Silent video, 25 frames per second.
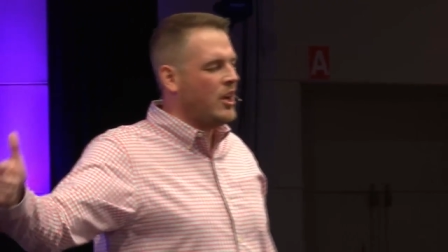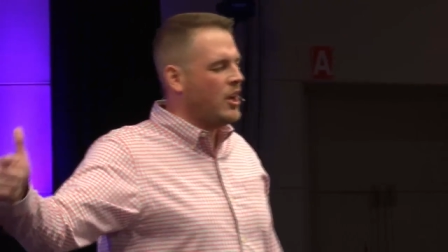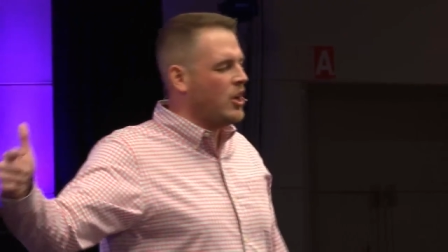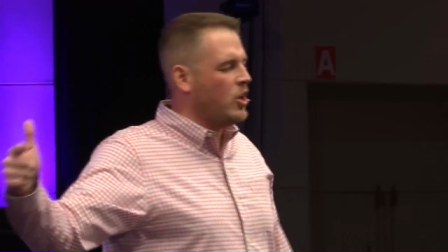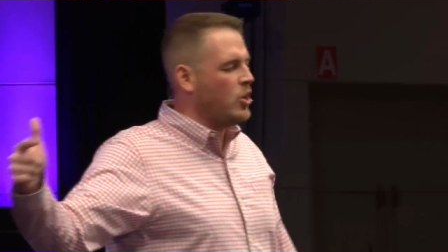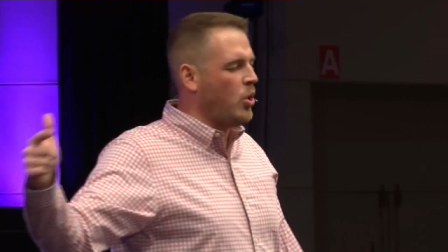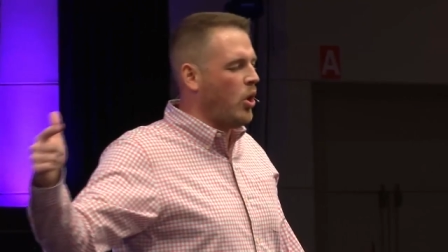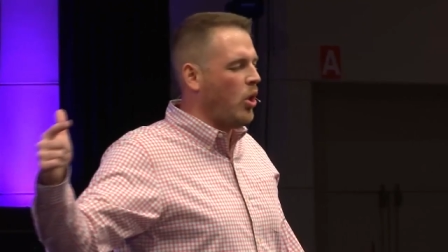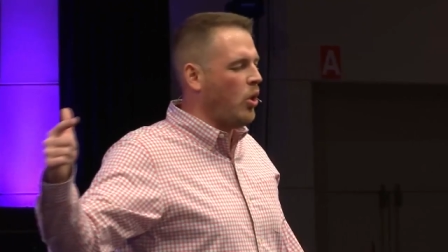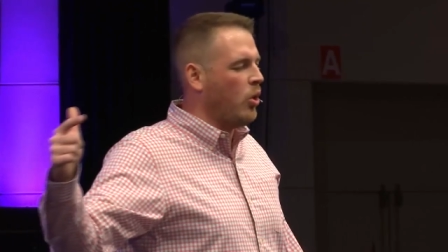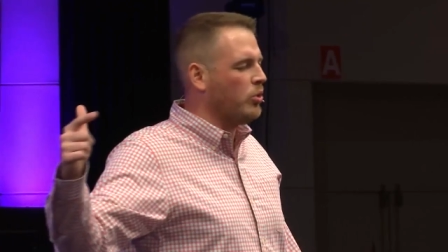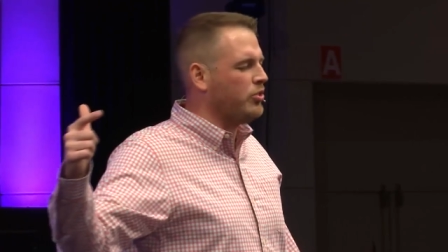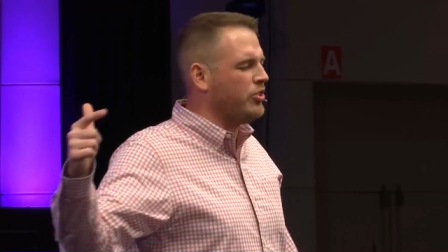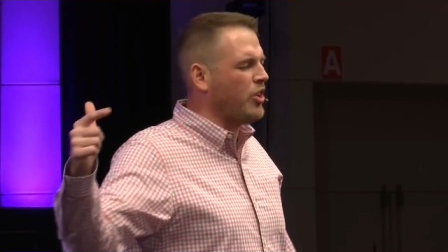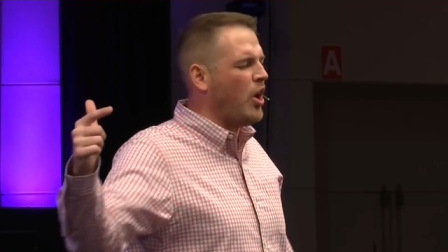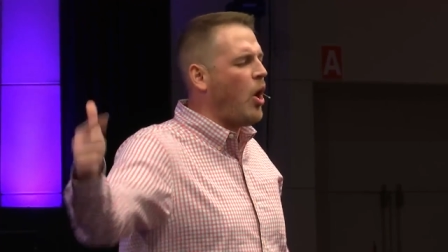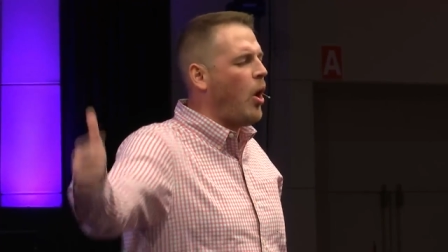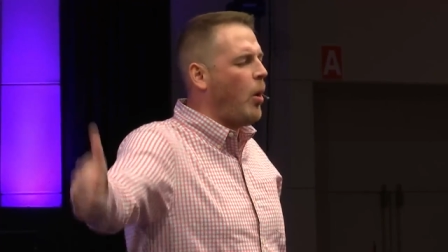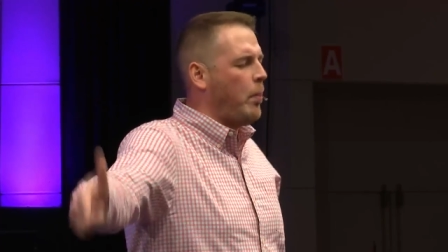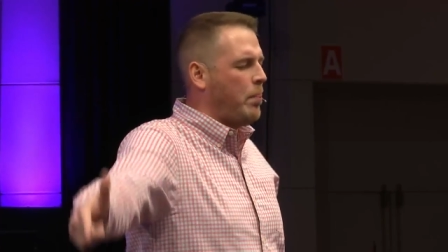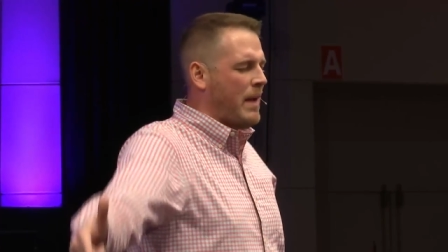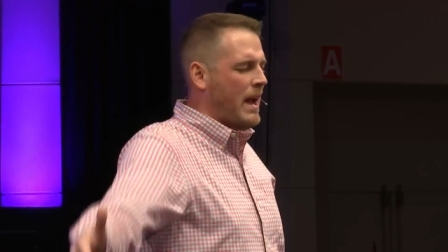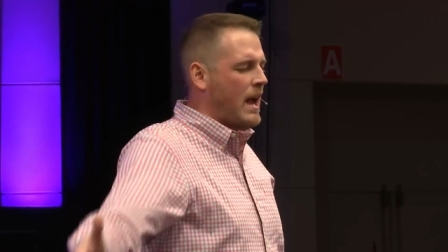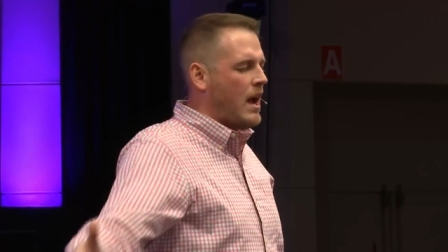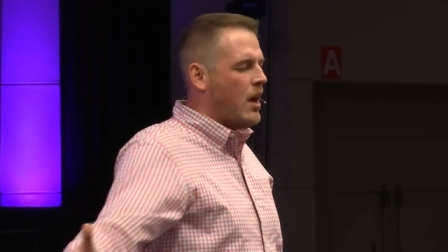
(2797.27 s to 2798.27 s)
who holds
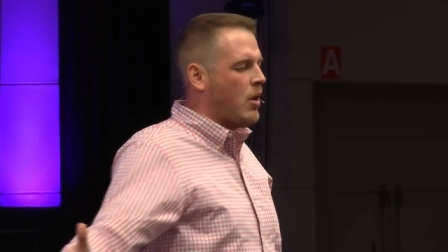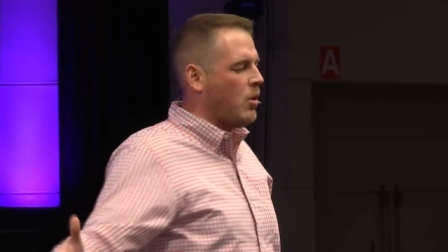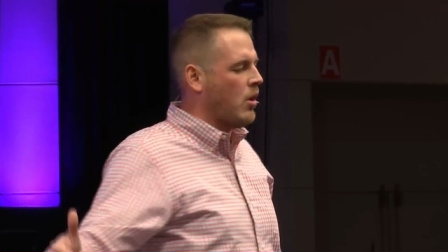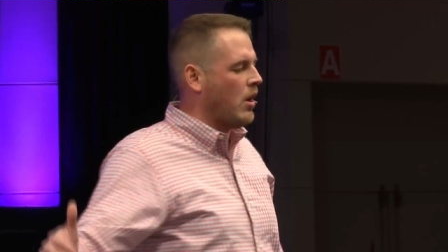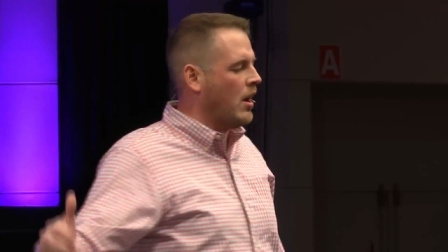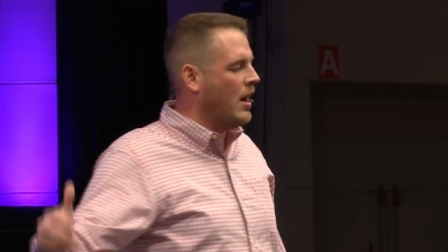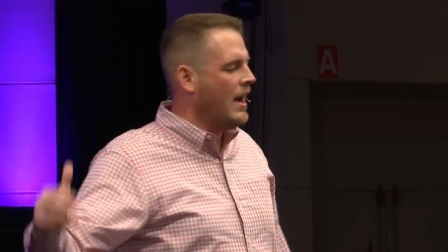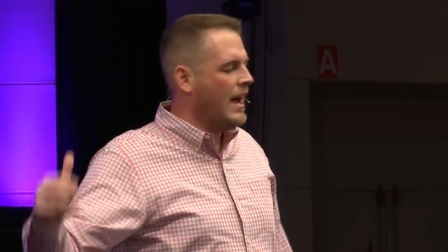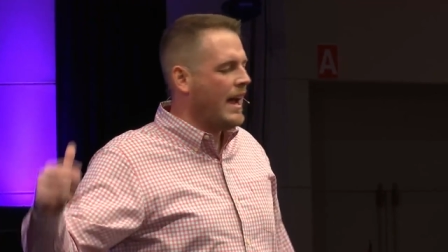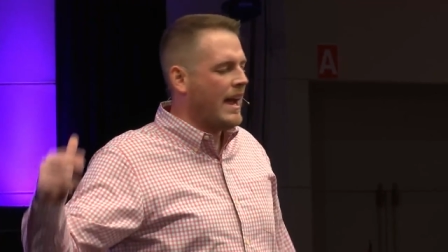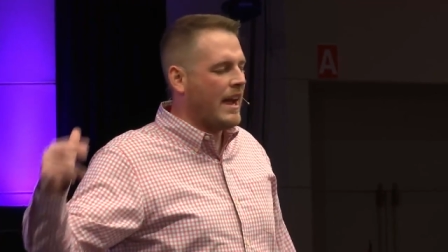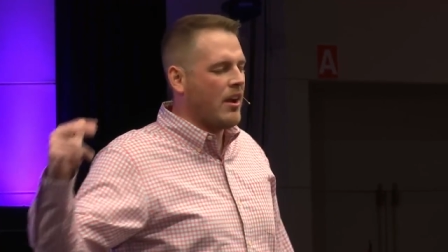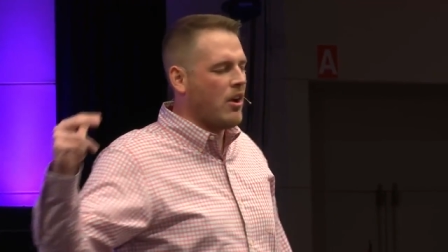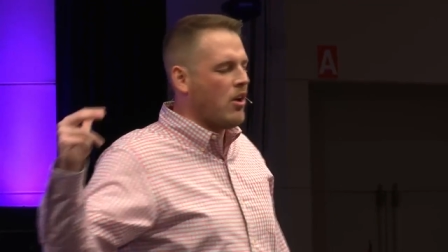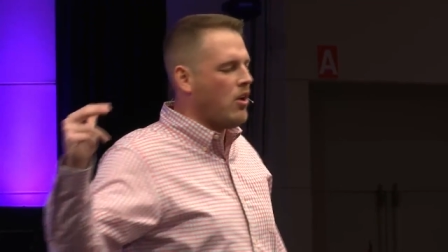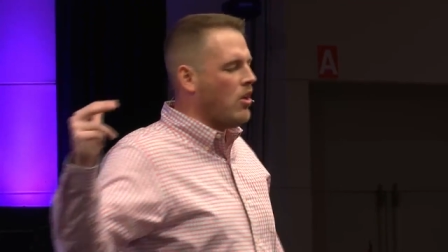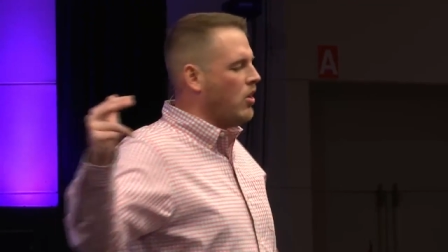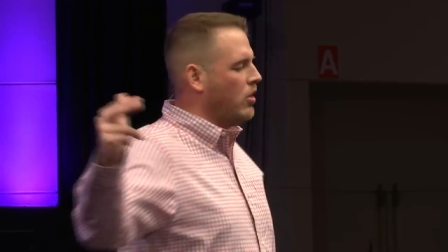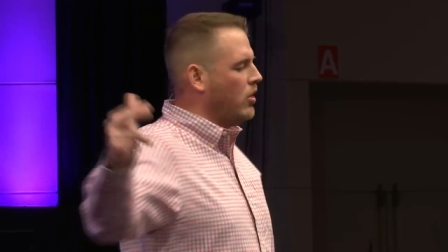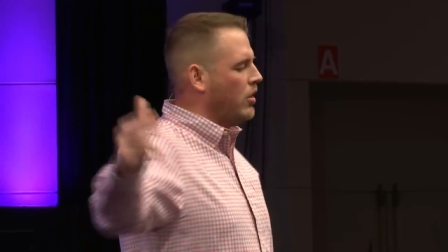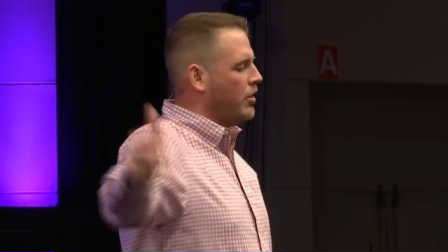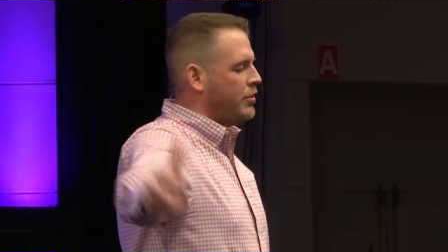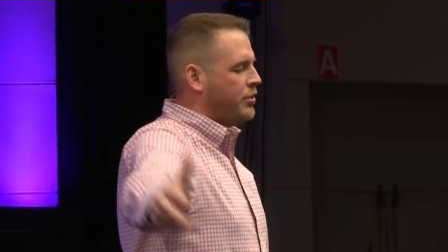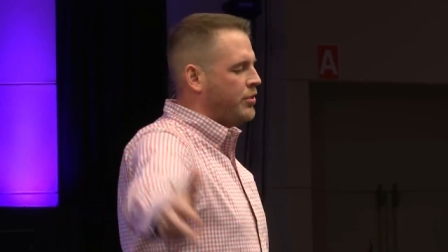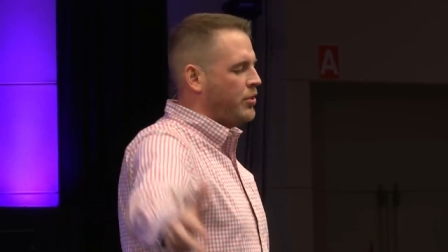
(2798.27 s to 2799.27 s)
all power and
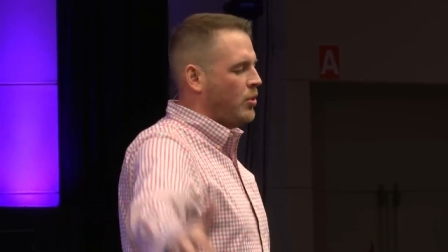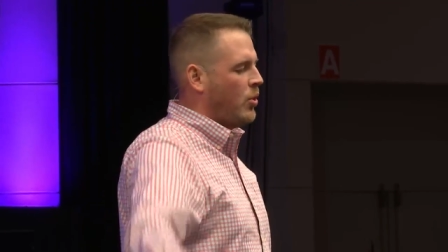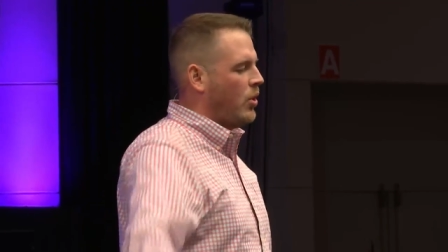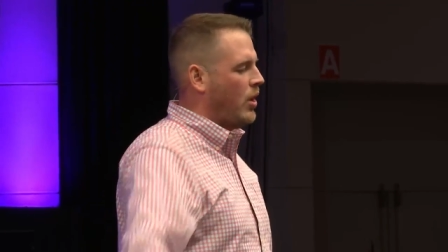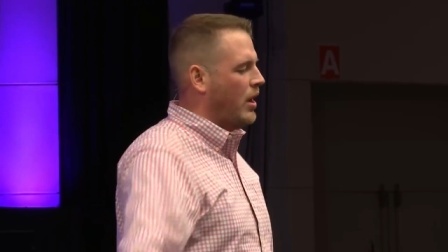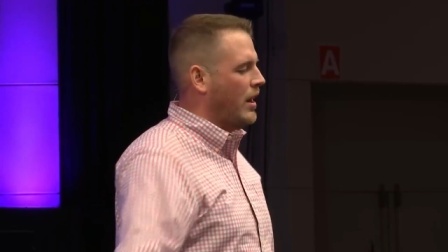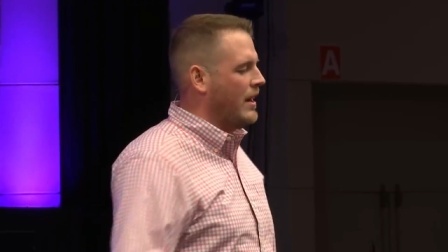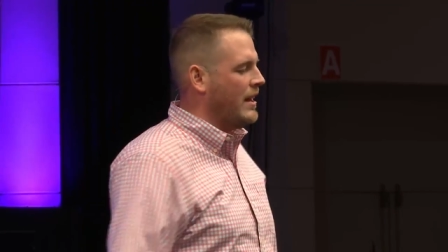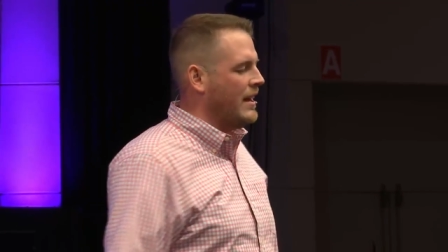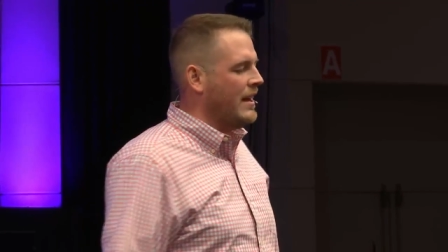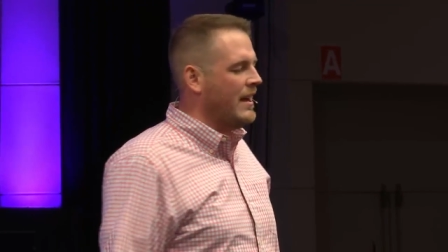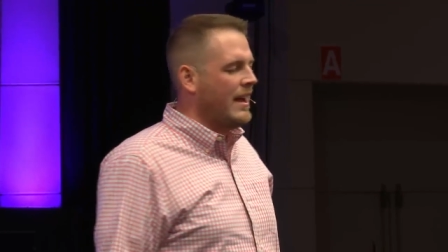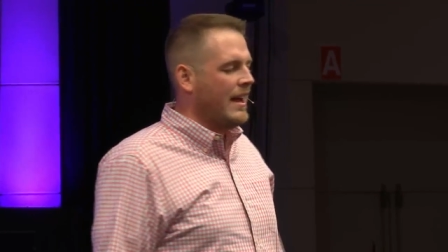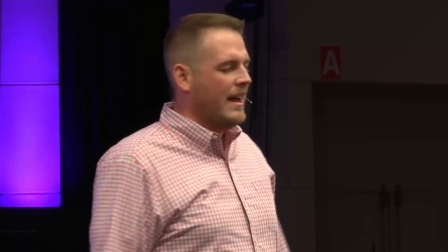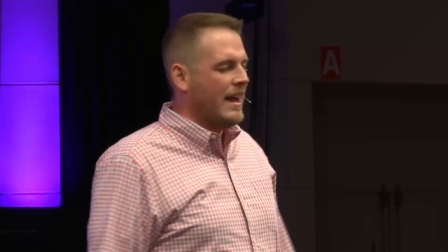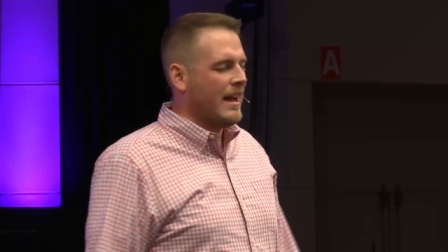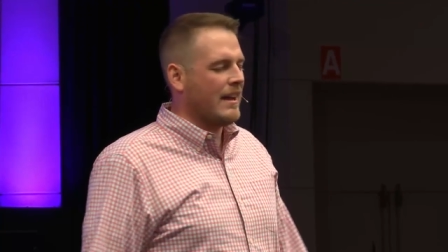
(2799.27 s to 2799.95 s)
all authority.